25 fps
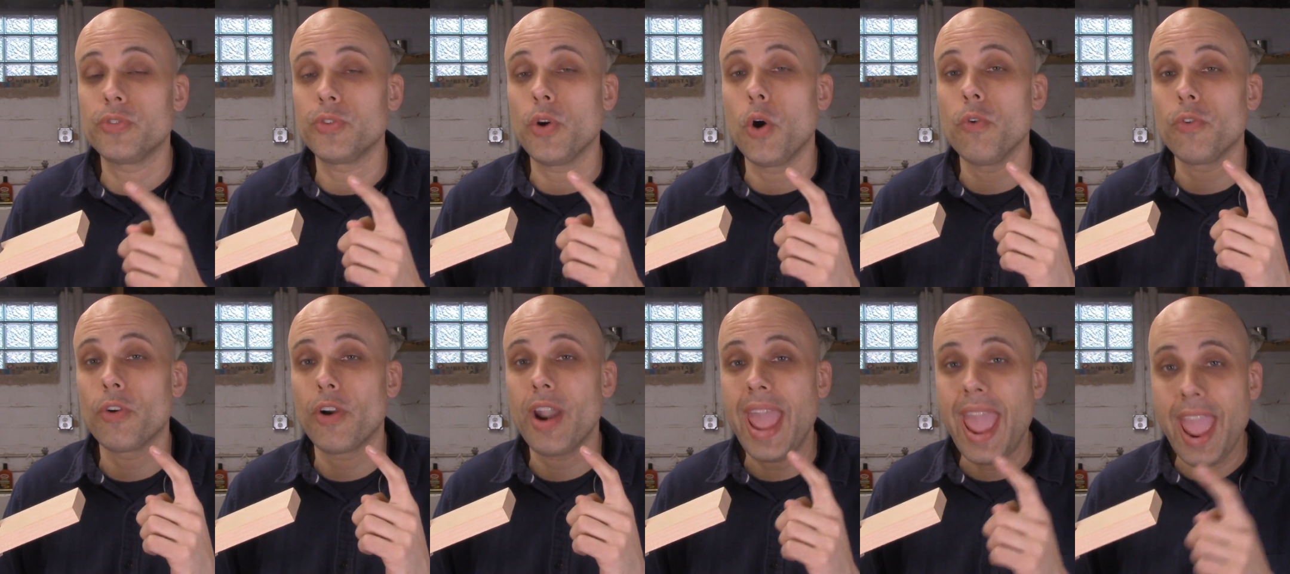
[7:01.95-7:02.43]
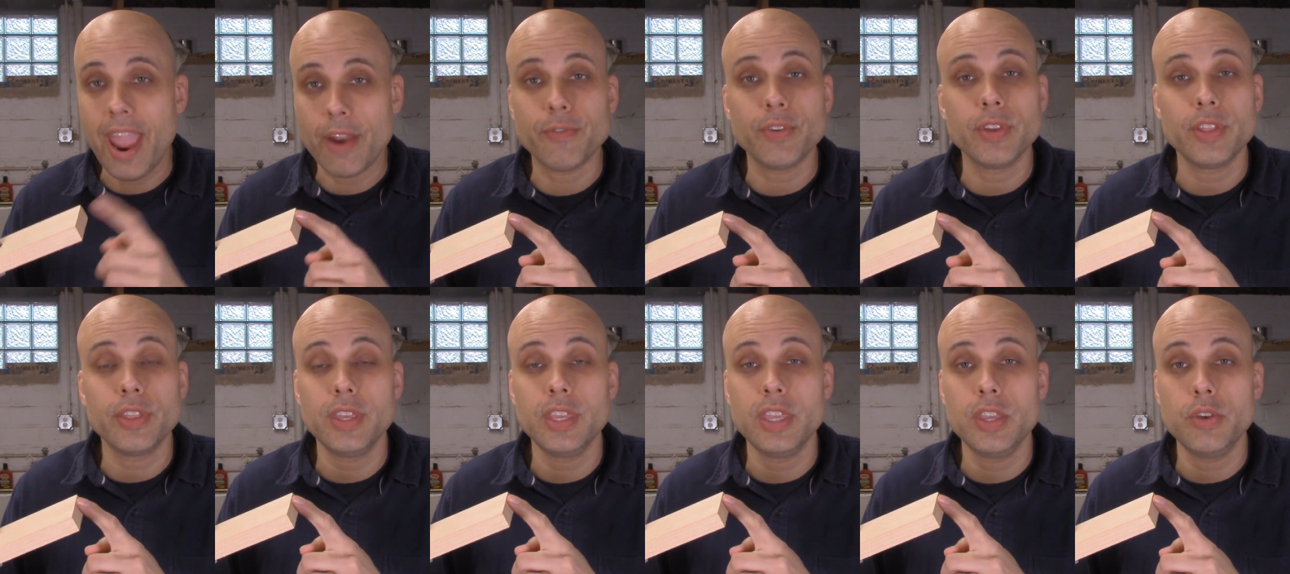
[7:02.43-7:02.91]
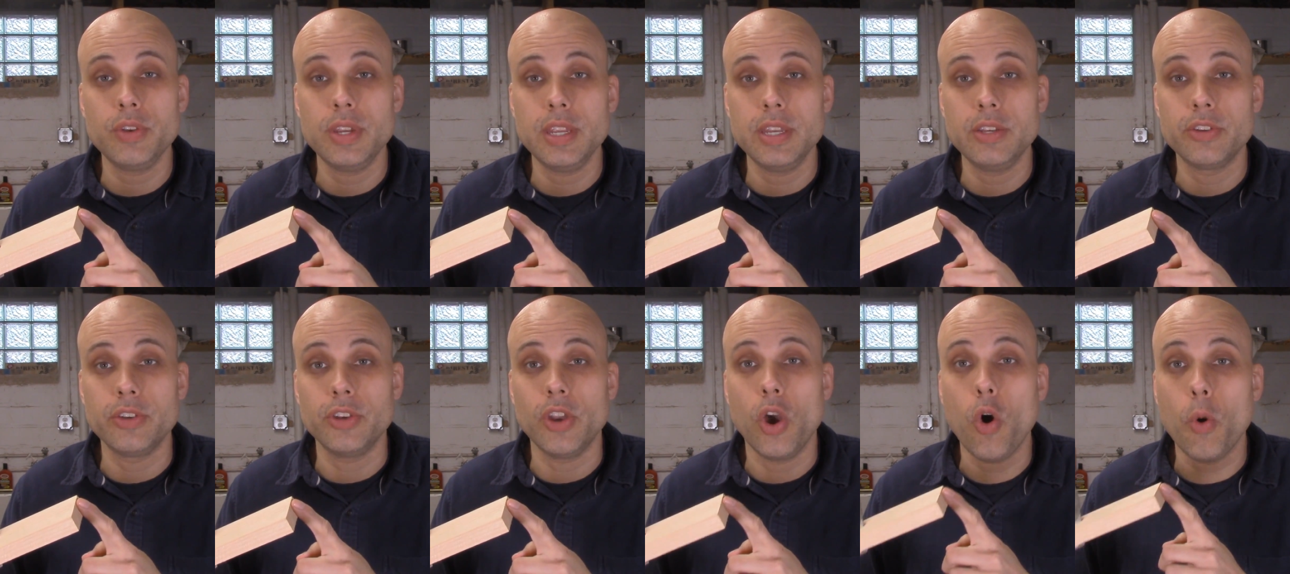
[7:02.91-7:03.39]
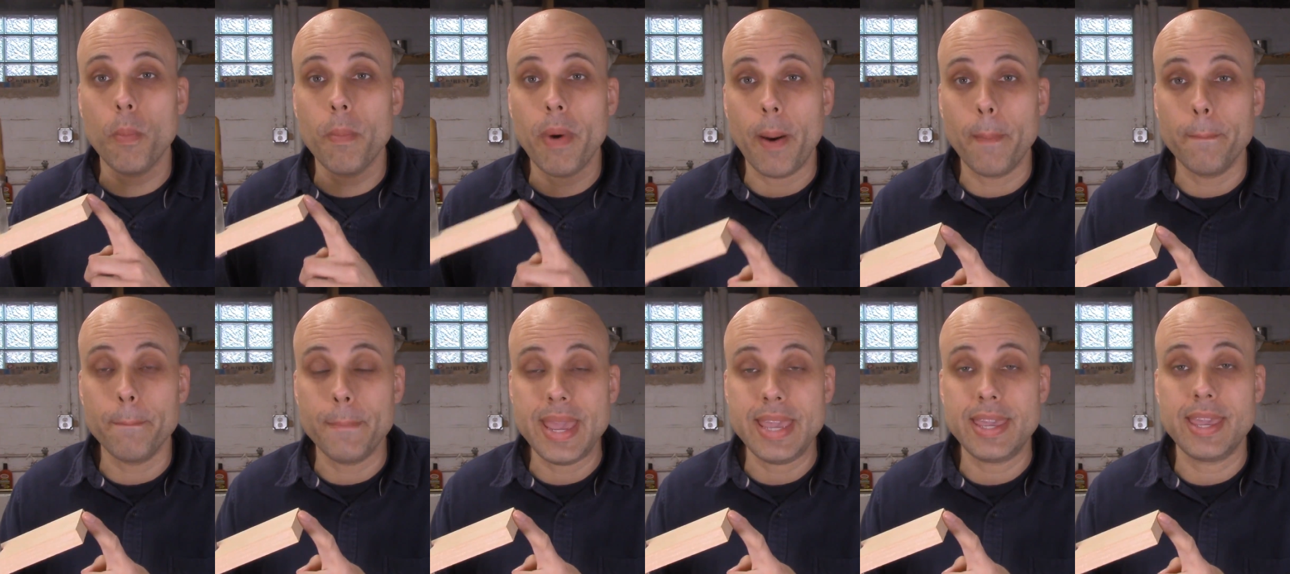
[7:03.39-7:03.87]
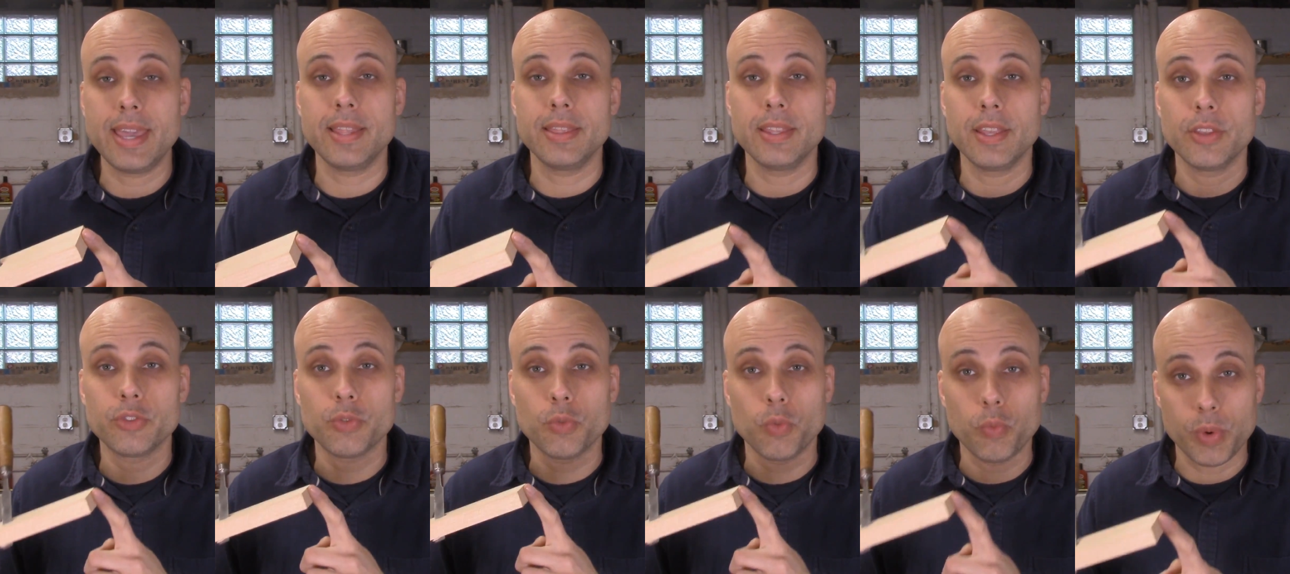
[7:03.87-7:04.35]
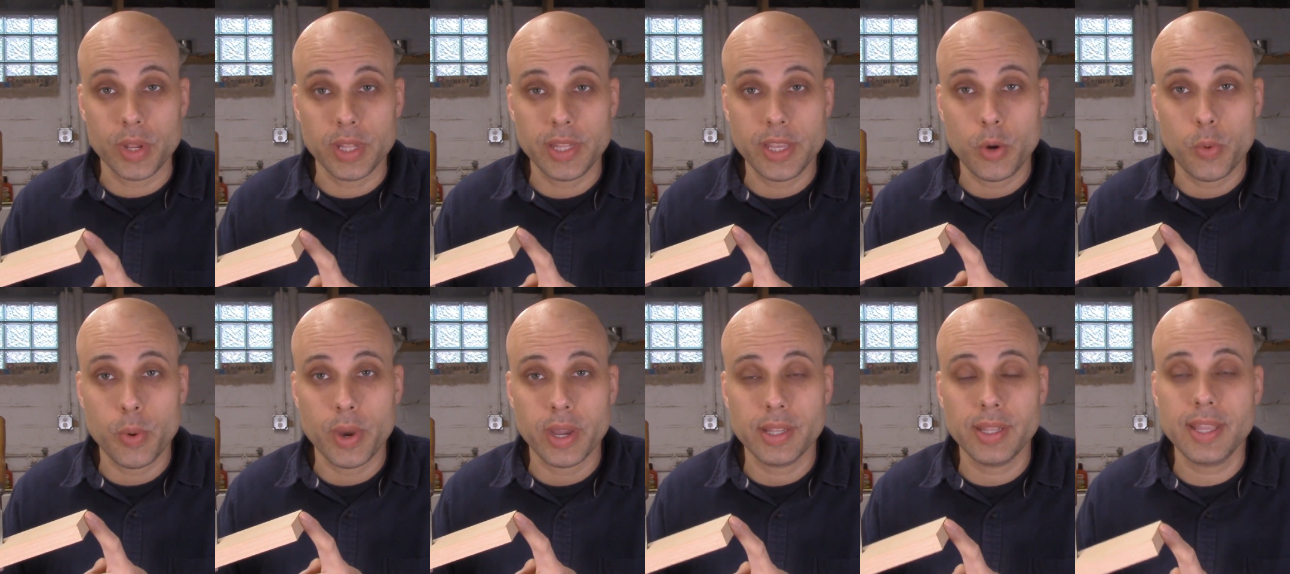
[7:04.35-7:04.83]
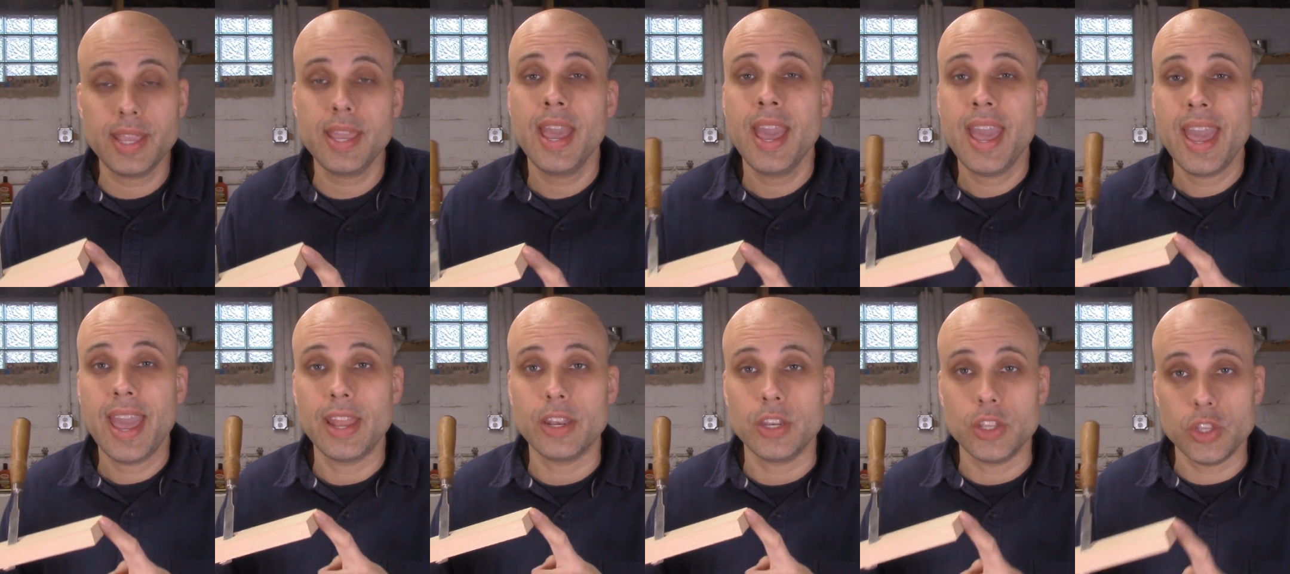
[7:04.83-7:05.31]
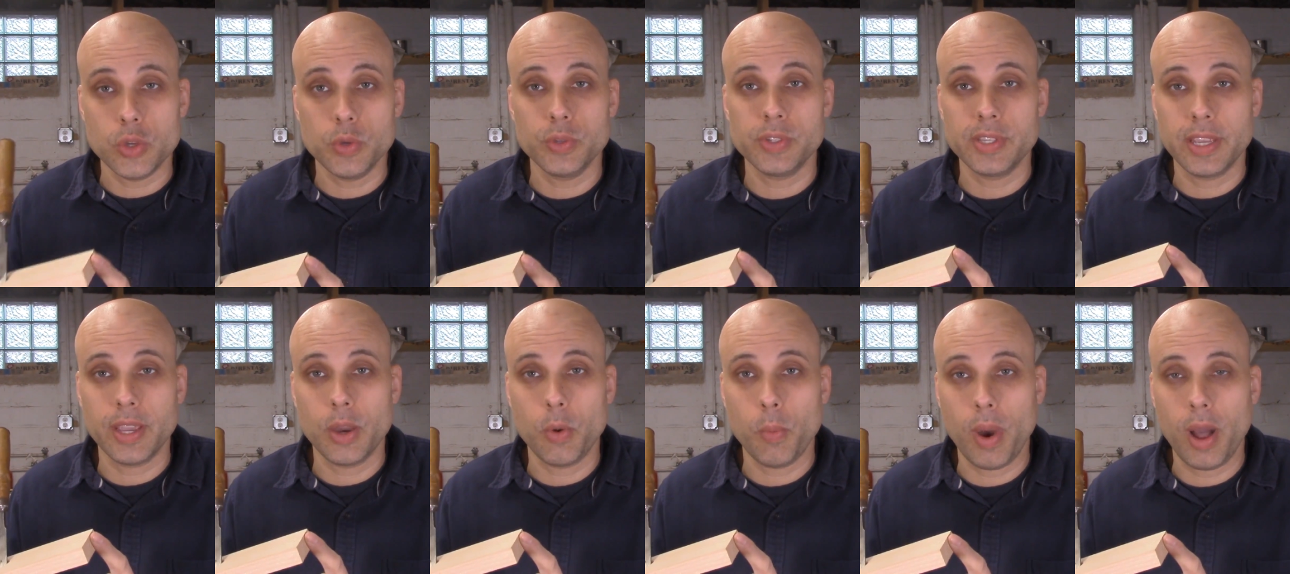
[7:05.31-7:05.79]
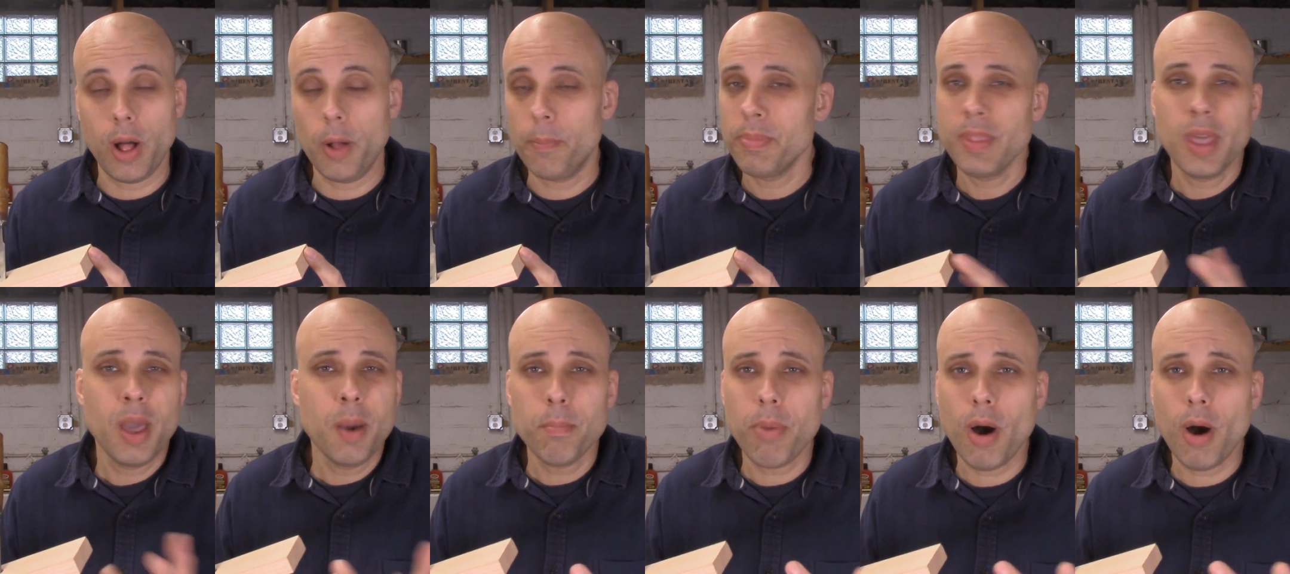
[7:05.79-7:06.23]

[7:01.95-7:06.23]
over everything you need to know about making this really quickly and using it well.